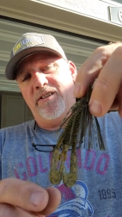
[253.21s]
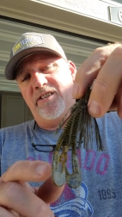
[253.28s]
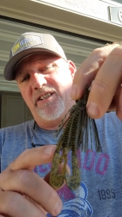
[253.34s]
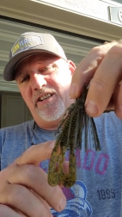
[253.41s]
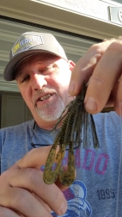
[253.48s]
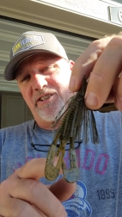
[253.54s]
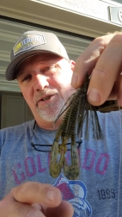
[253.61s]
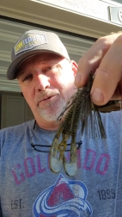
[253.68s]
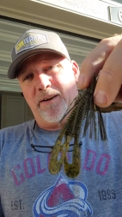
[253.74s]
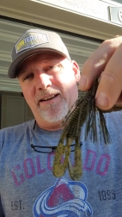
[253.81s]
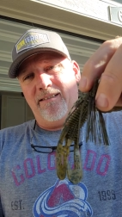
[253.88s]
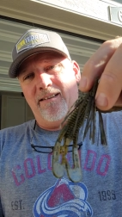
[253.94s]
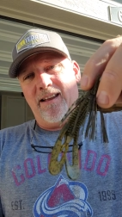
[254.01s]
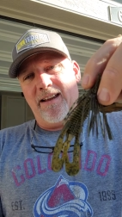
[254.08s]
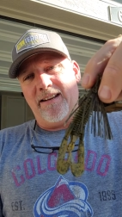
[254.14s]
just a
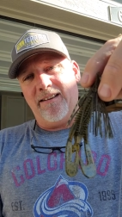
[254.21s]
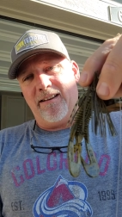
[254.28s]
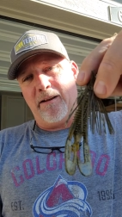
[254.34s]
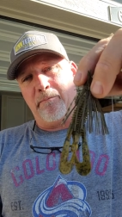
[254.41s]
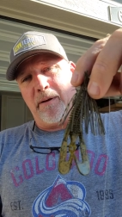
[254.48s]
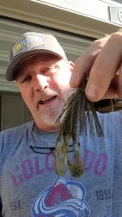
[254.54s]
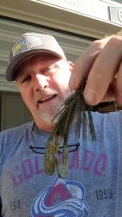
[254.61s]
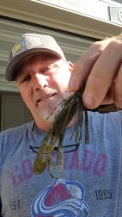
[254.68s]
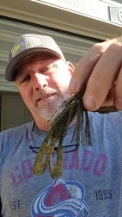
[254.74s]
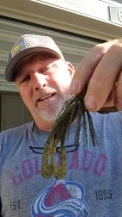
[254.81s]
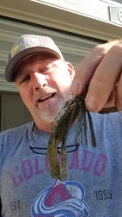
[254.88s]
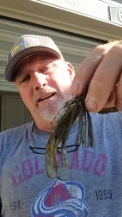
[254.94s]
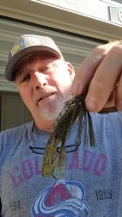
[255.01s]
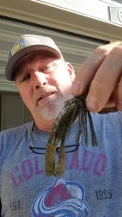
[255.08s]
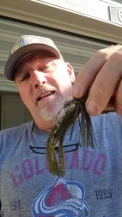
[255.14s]
straight line like paddle
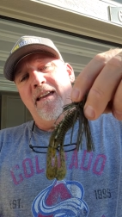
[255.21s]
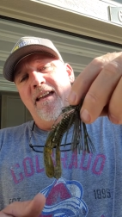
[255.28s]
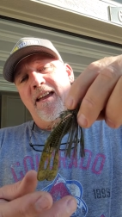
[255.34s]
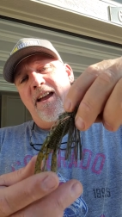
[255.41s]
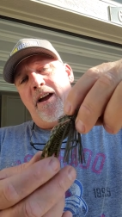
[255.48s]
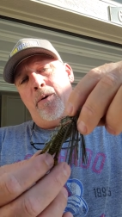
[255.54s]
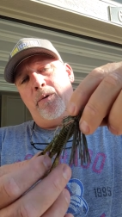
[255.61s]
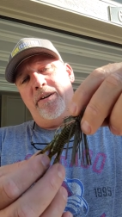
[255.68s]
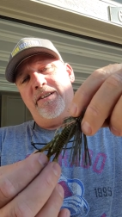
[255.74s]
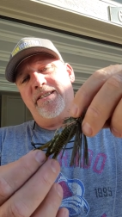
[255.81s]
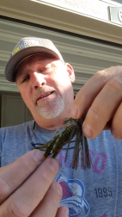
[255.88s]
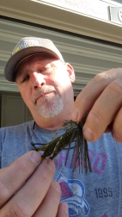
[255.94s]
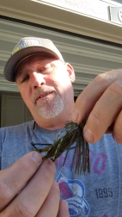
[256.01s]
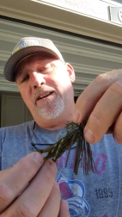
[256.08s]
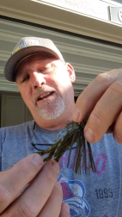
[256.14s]
tail. I wanted
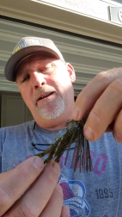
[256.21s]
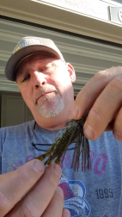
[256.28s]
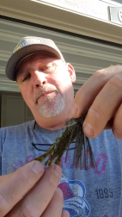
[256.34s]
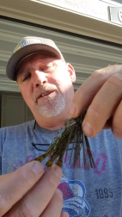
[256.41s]
something in